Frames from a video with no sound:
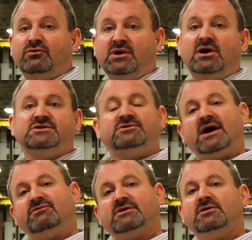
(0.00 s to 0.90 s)
we also
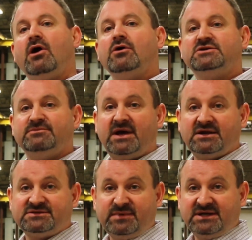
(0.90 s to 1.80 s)
have a large
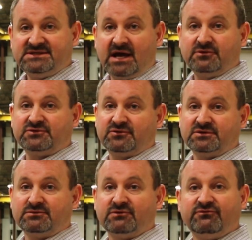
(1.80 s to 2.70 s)
amount of space
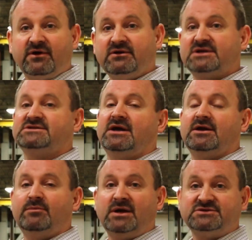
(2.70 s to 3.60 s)
outdoors, and we're very
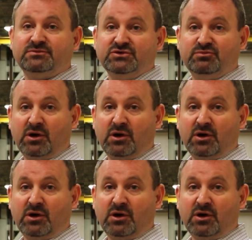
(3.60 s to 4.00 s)
excited about some new